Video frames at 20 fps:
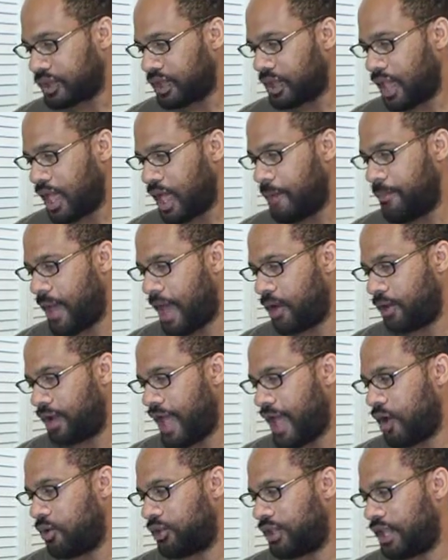about
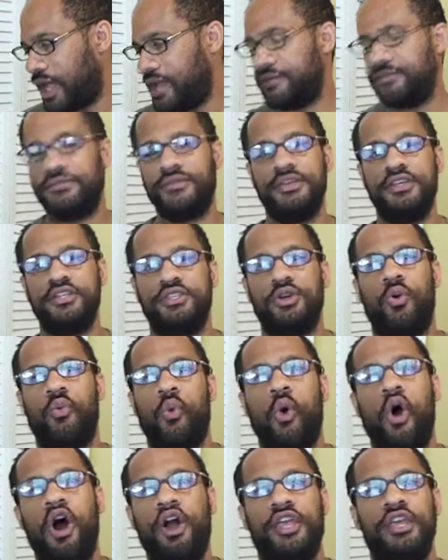how life is a
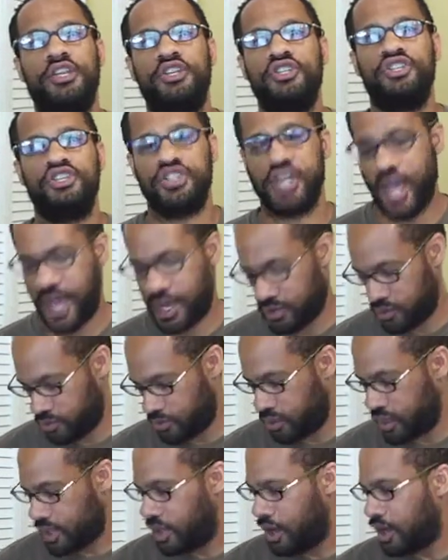walking shadow,
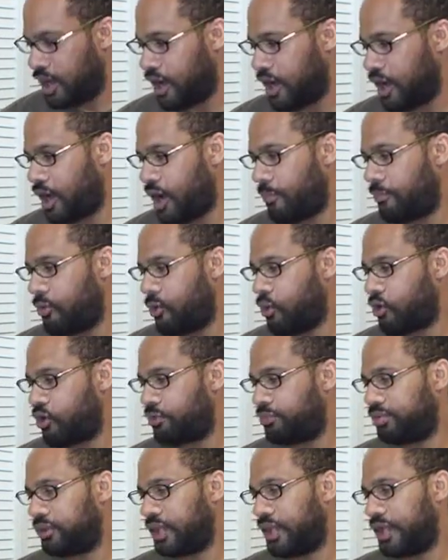a poor
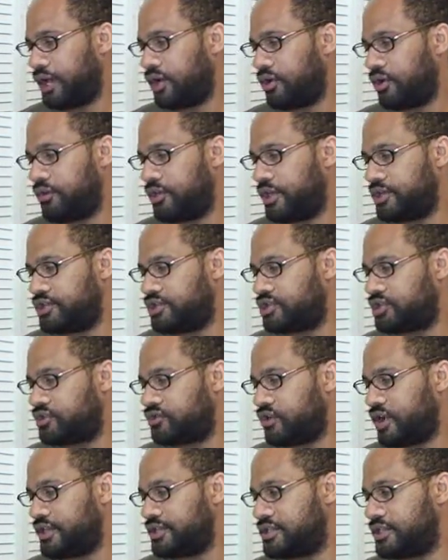player that
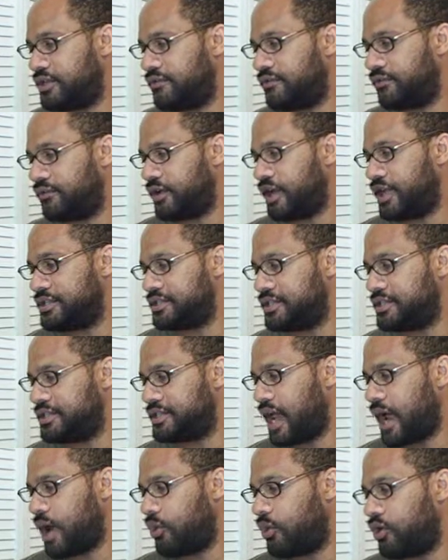struts and frets his
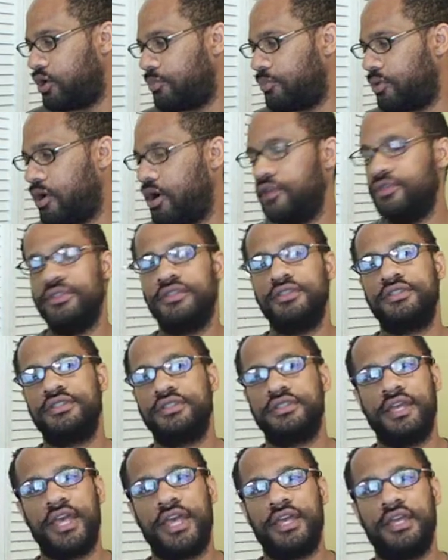hour upon the
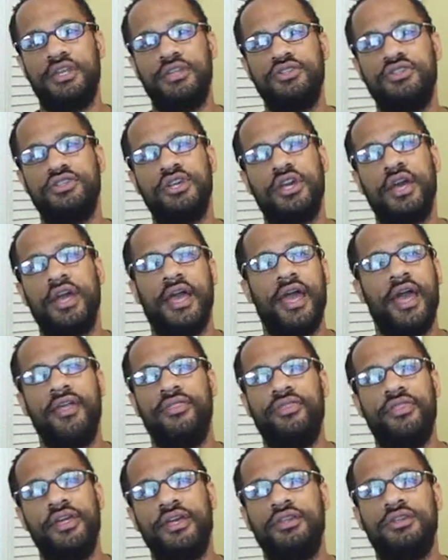stage and
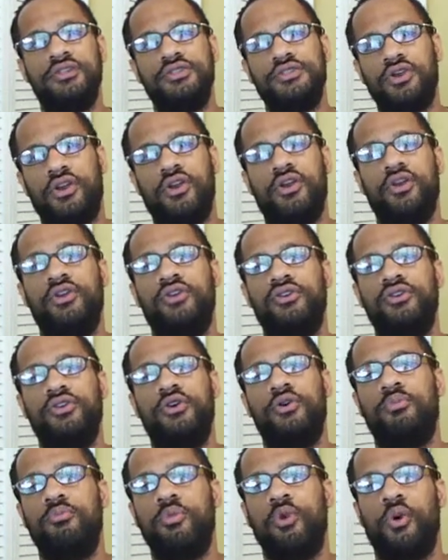then is heard no
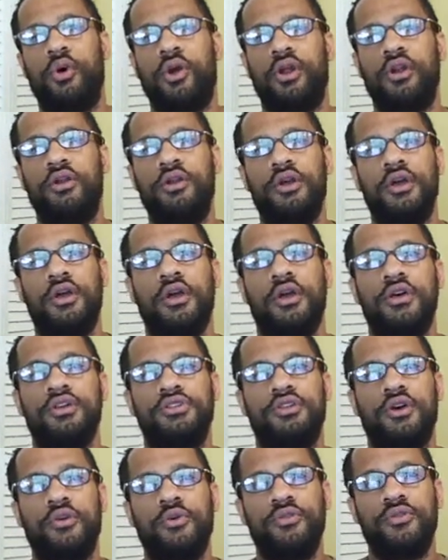more.
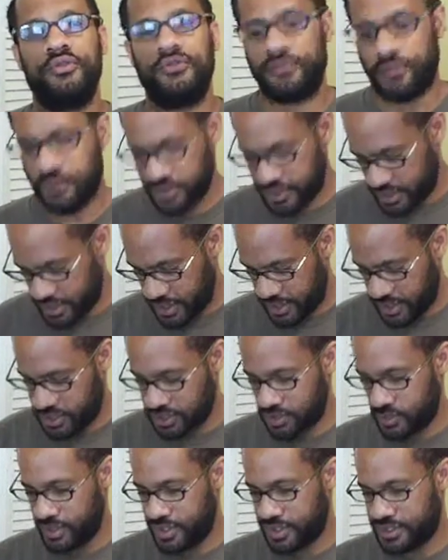So the first thing he's
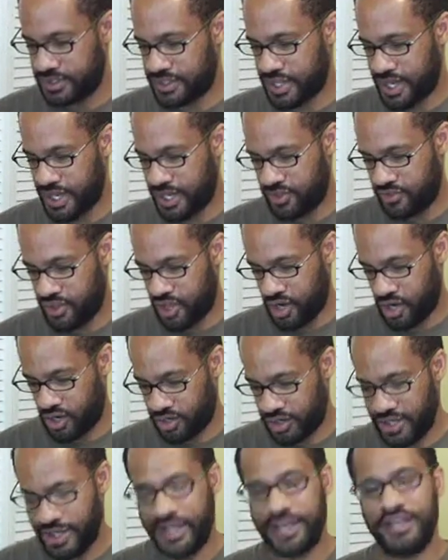going to say in there
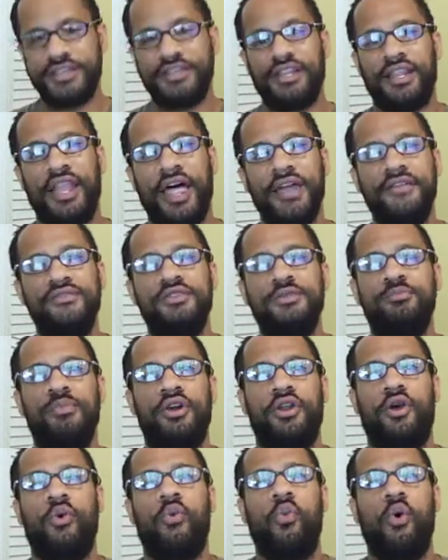is life's but
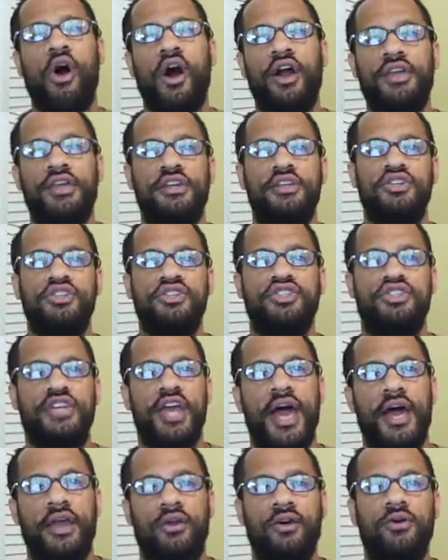a walking
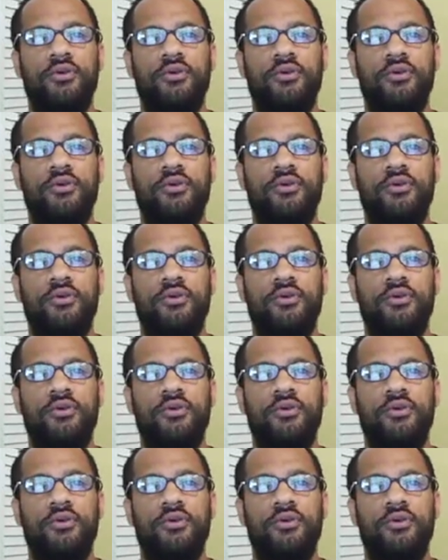shadow.